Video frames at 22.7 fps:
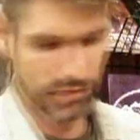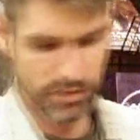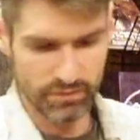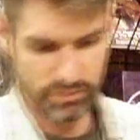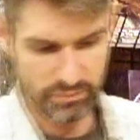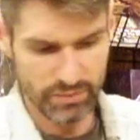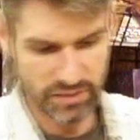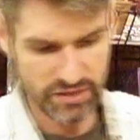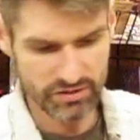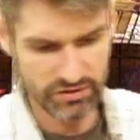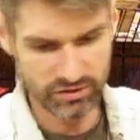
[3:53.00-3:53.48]

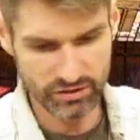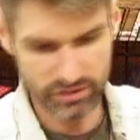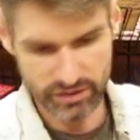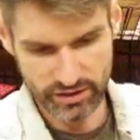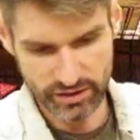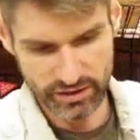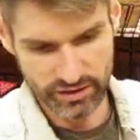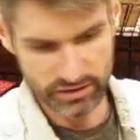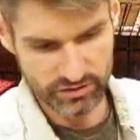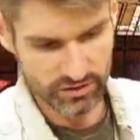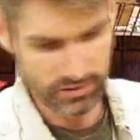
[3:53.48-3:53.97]
it
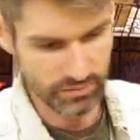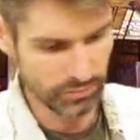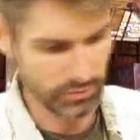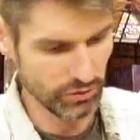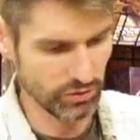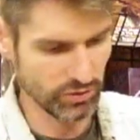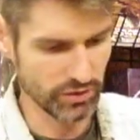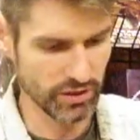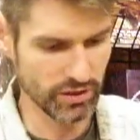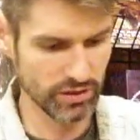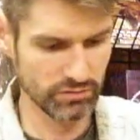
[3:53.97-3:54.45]
basically ends up
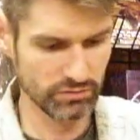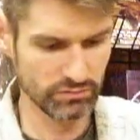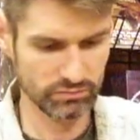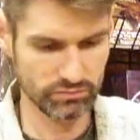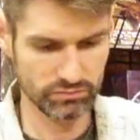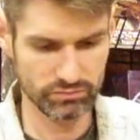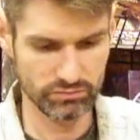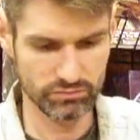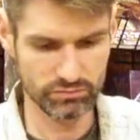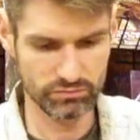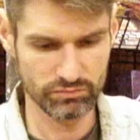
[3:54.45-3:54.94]
looking
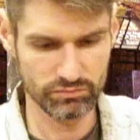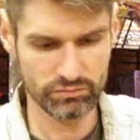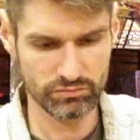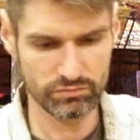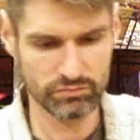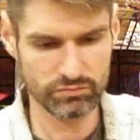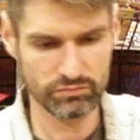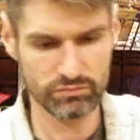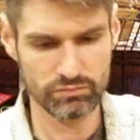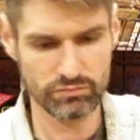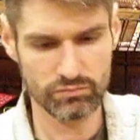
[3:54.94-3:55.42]

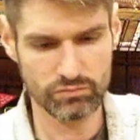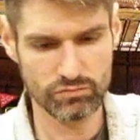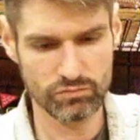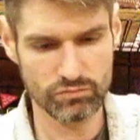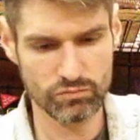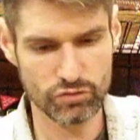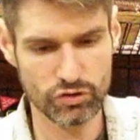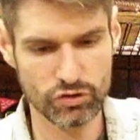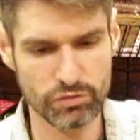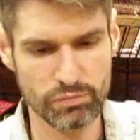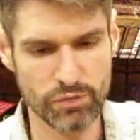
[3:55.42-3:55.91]

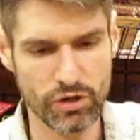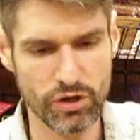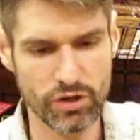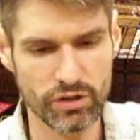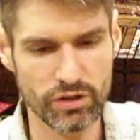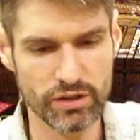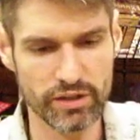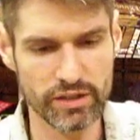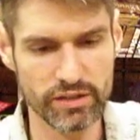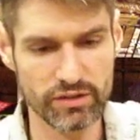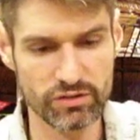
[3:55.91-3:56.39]

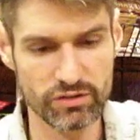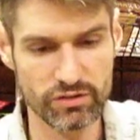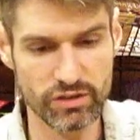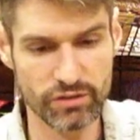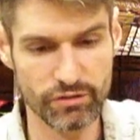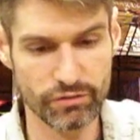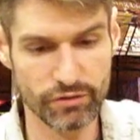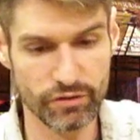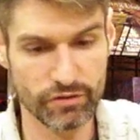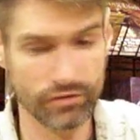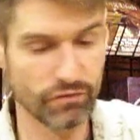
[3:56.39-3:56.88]
sparkly and
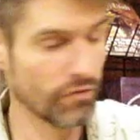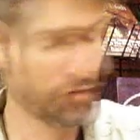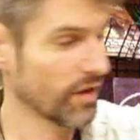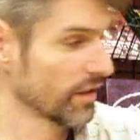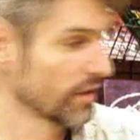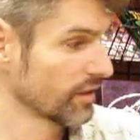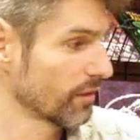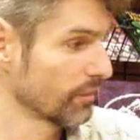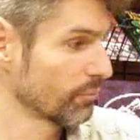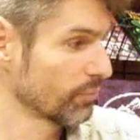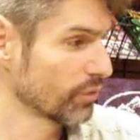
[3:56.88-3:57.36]
stiff. In
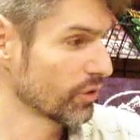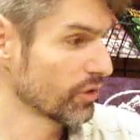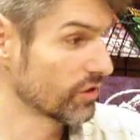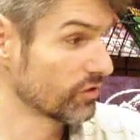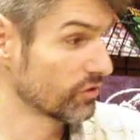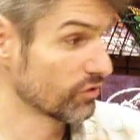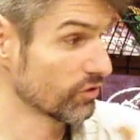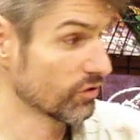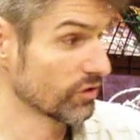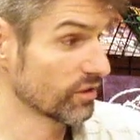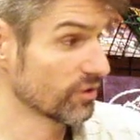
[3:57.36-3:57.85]
fact, I'm
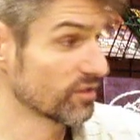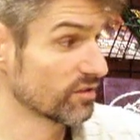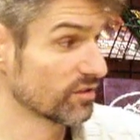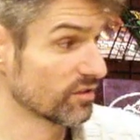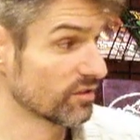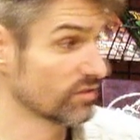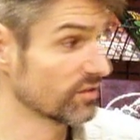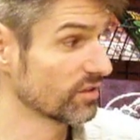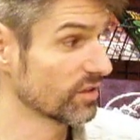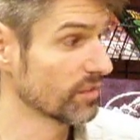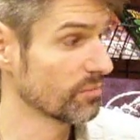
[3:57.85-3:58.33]
pretty certain
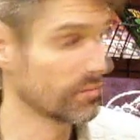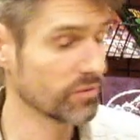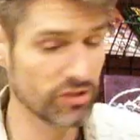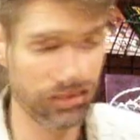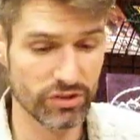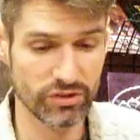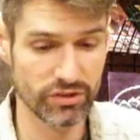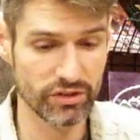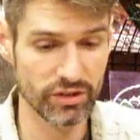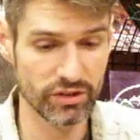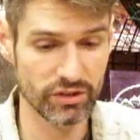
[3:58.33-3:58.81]
it's the same
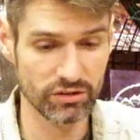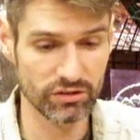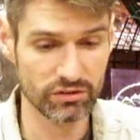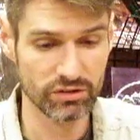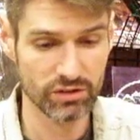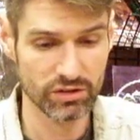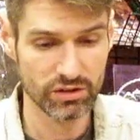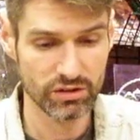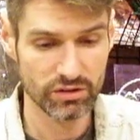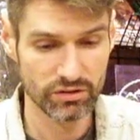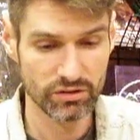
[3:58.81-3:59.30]
material